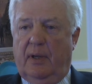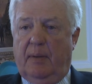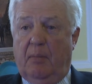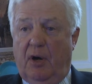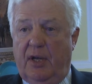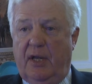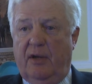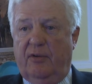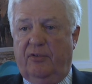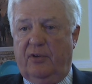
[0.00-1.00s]
and Marty
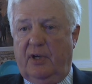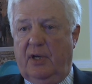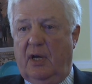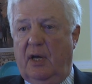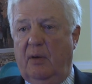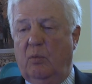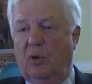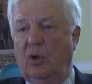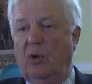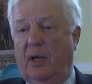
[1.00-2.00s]
Anderson and I were,
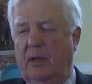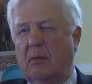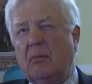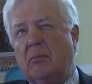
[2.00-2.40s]
and